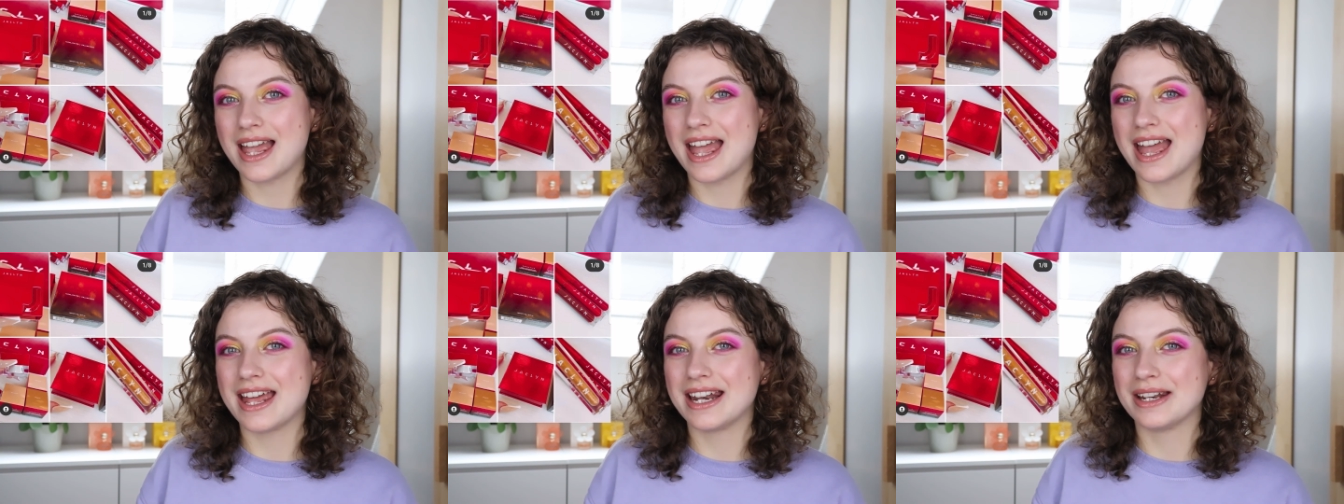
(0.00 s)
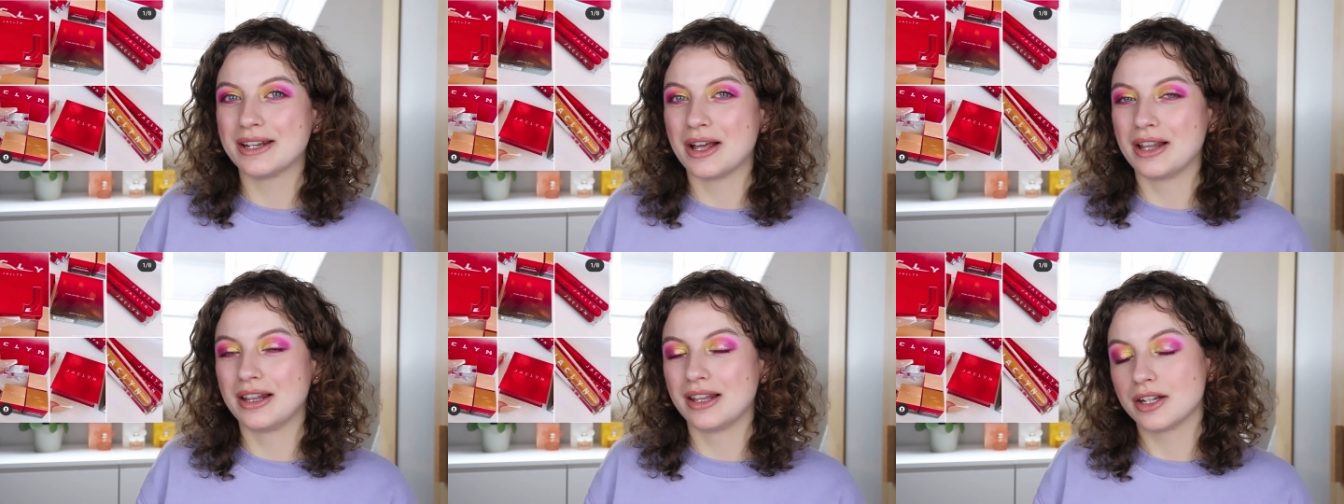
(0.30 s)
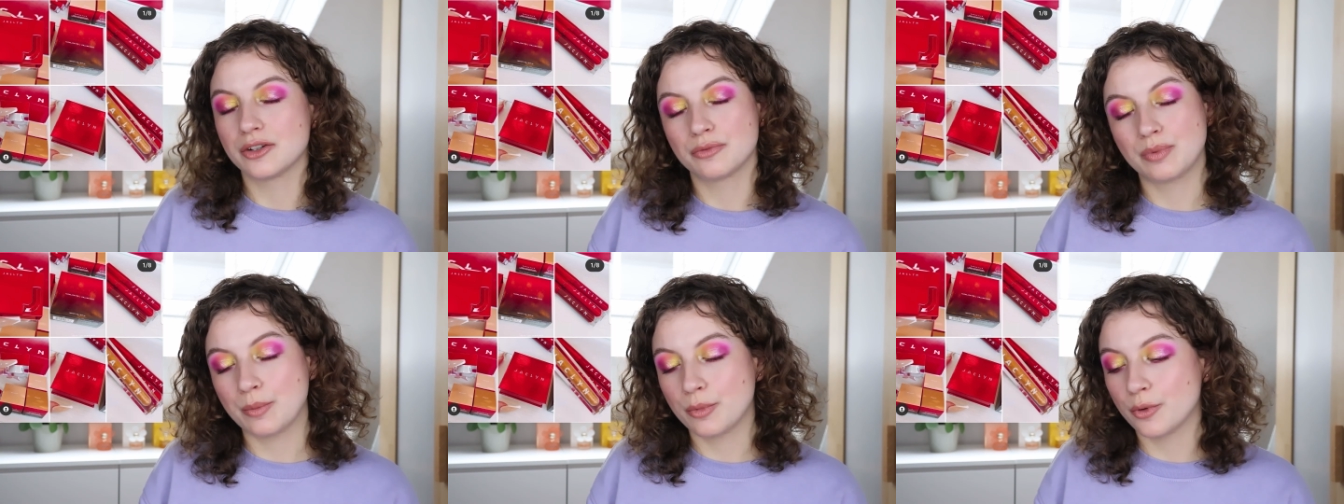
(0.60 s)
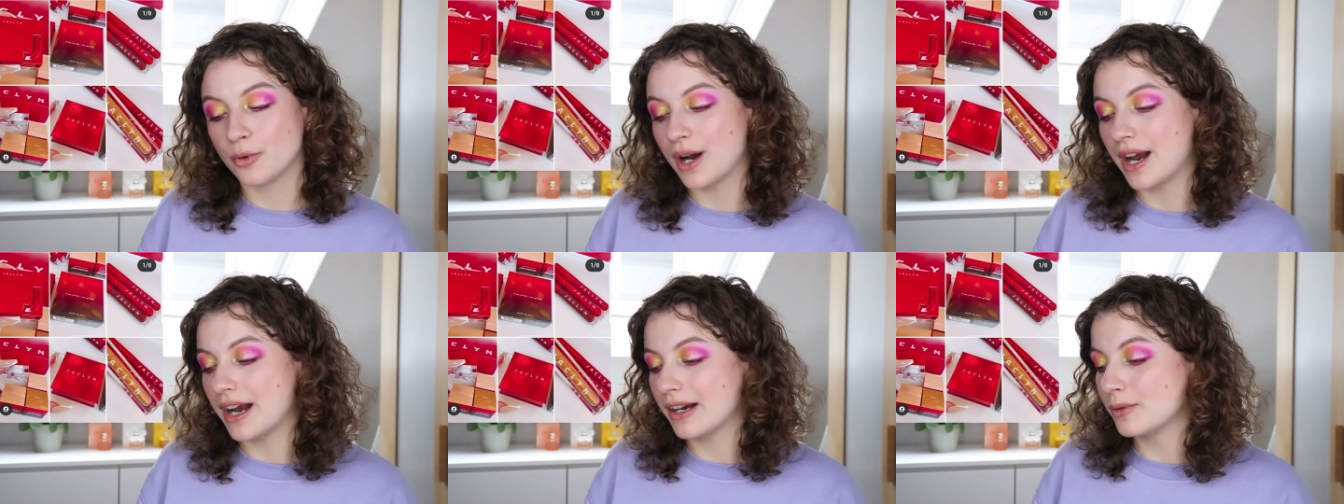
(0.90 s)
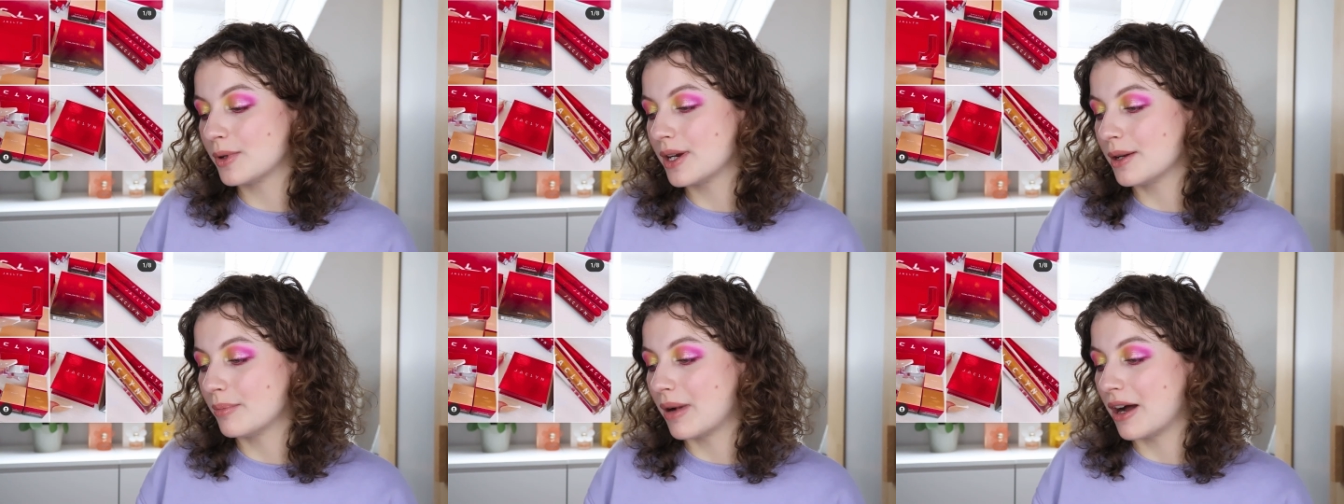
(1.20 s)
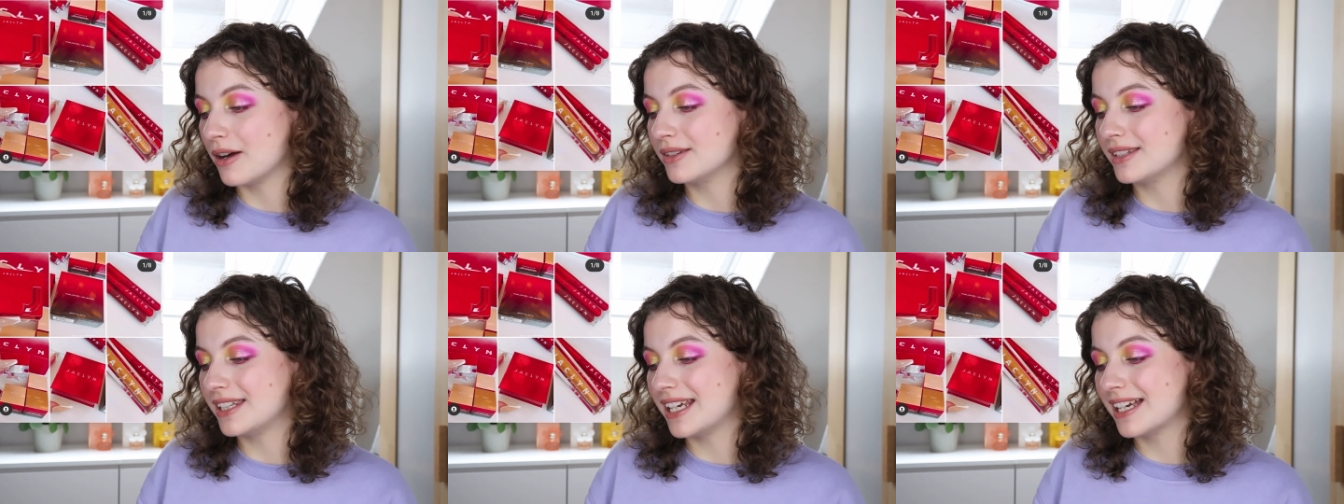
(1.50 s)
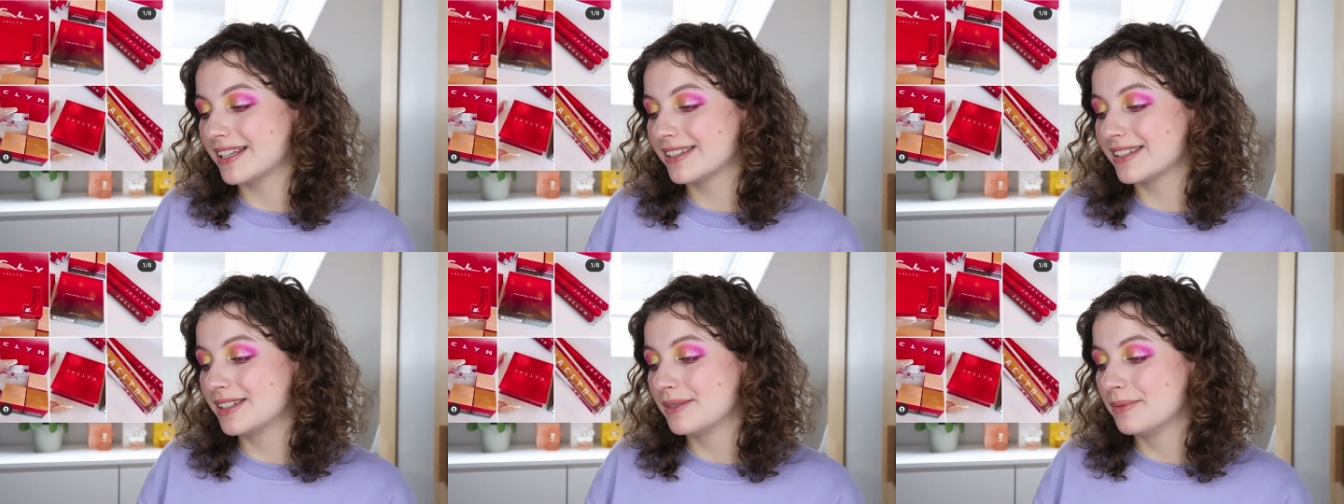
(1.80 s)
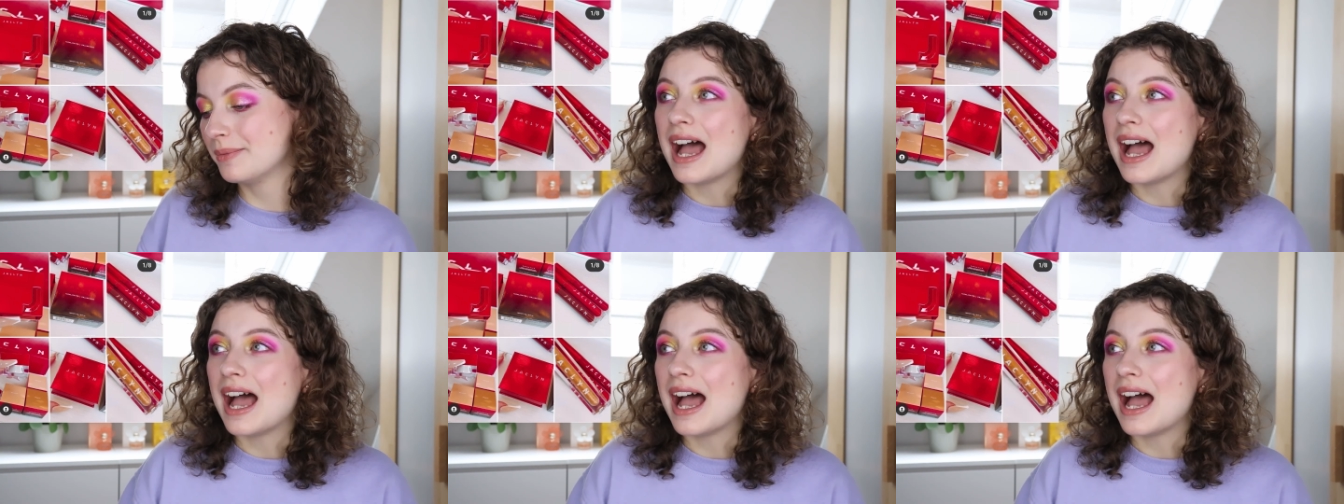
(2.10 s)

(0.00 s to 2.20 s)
and a lot of people were angry about that.